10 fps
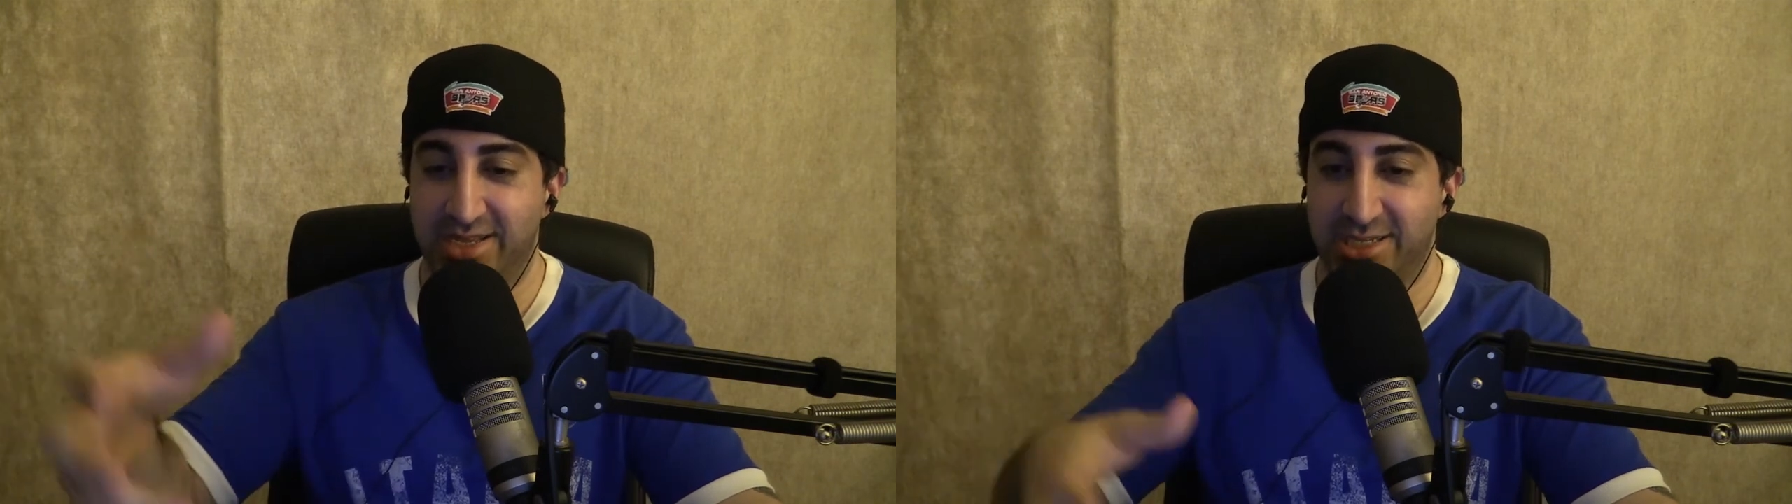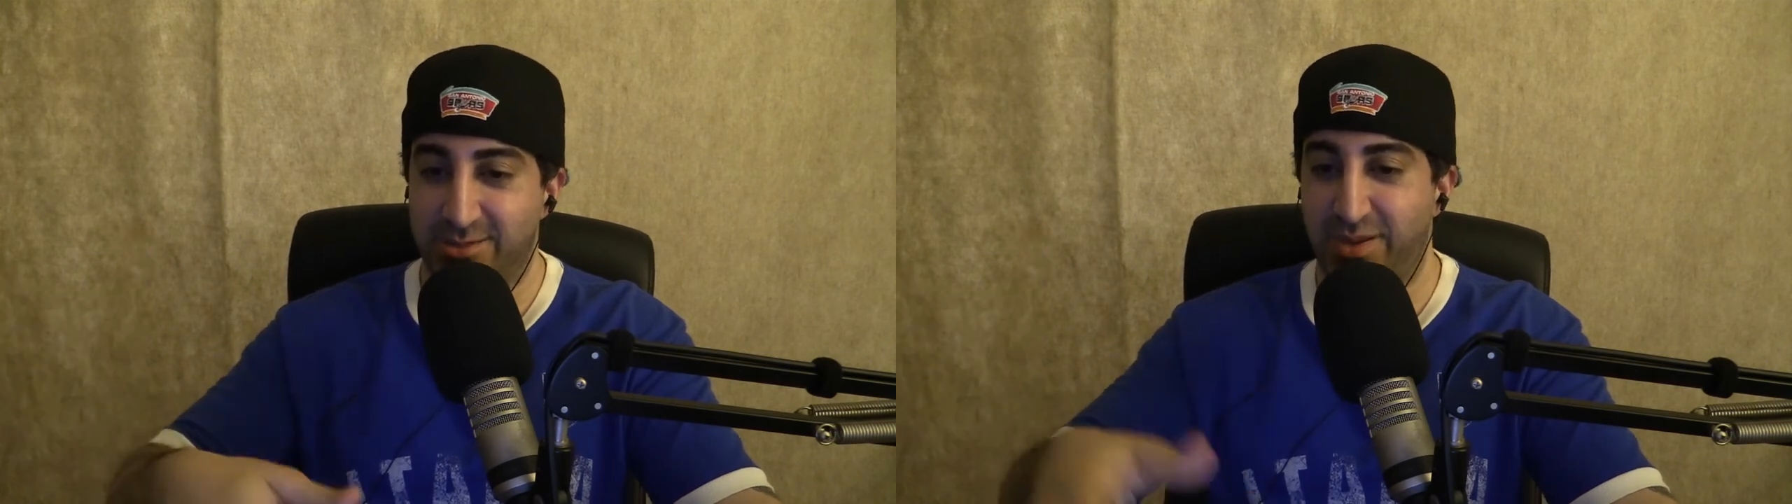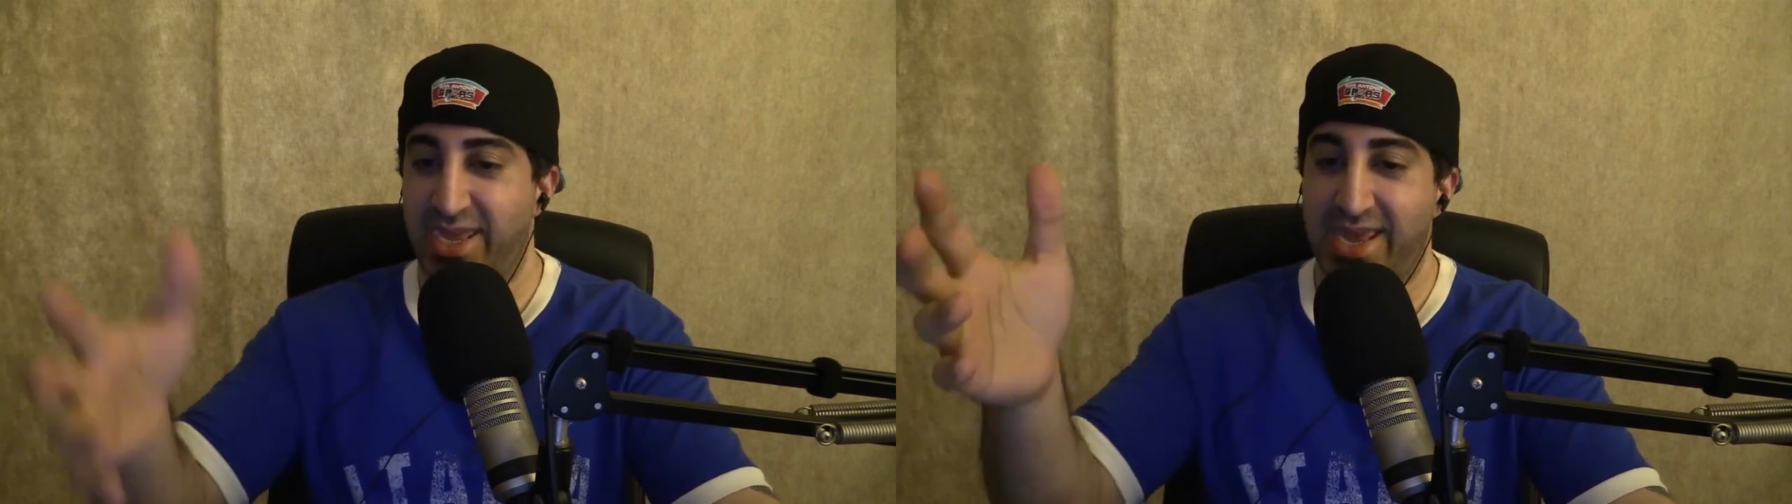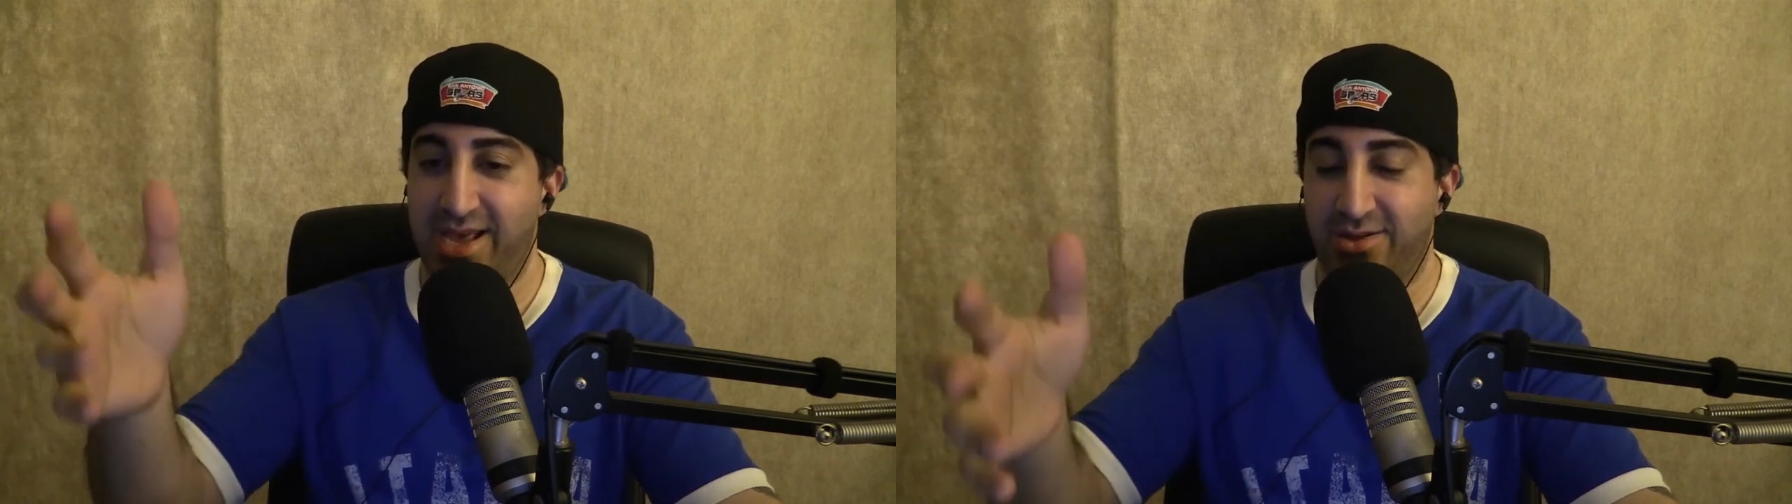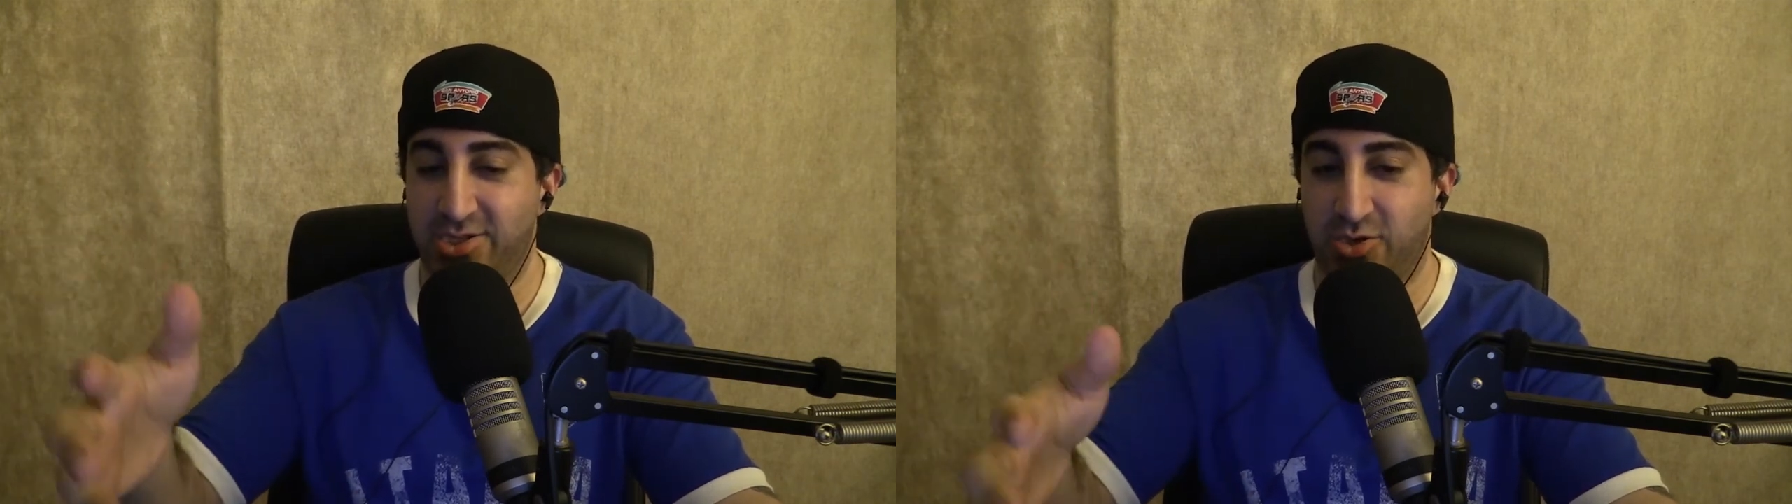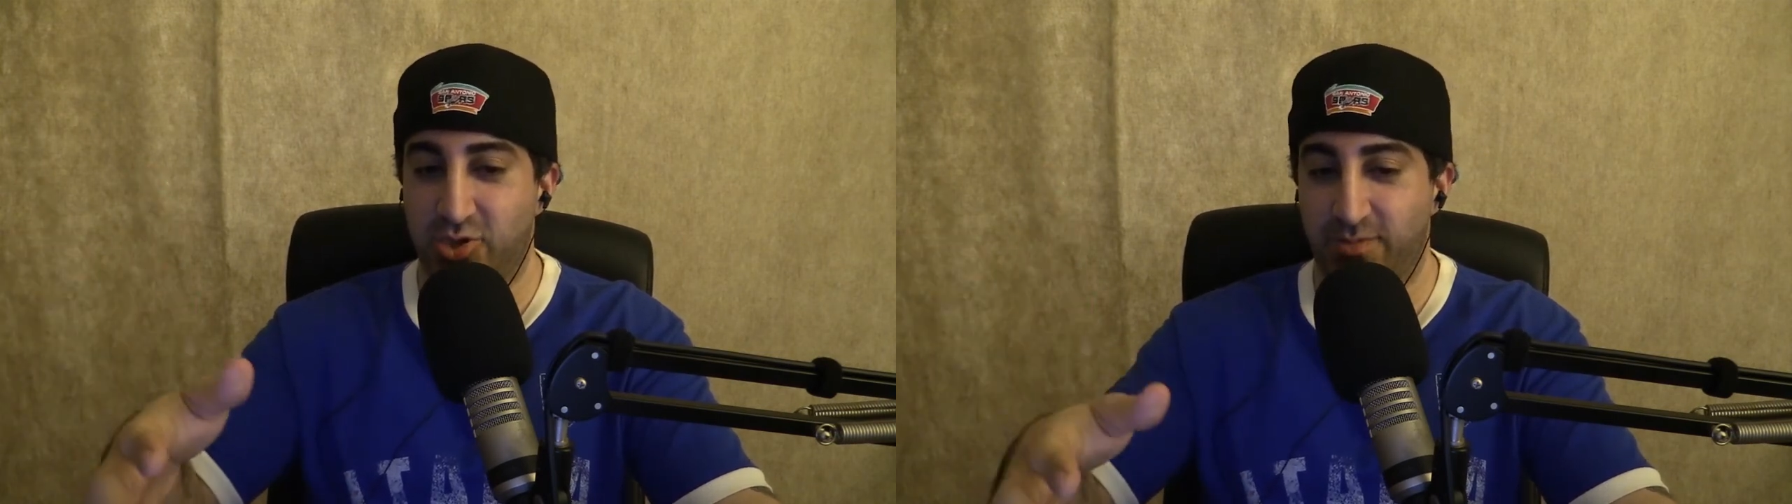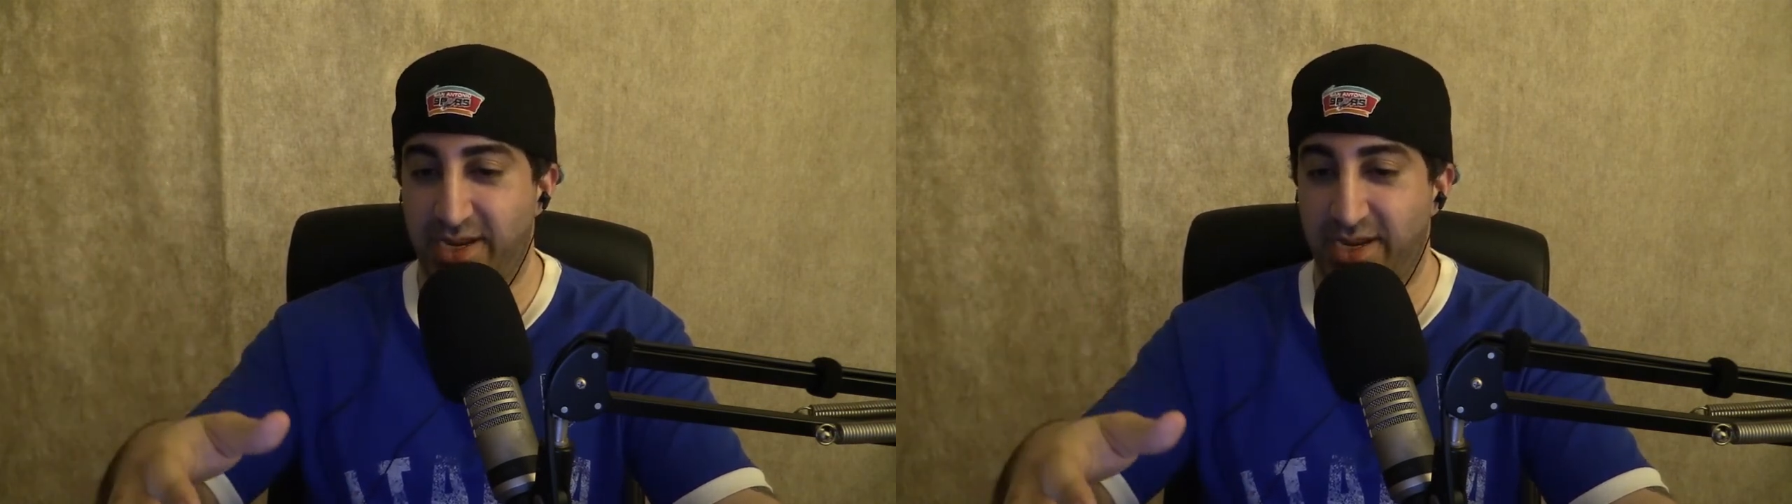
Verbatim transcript: speaking out on social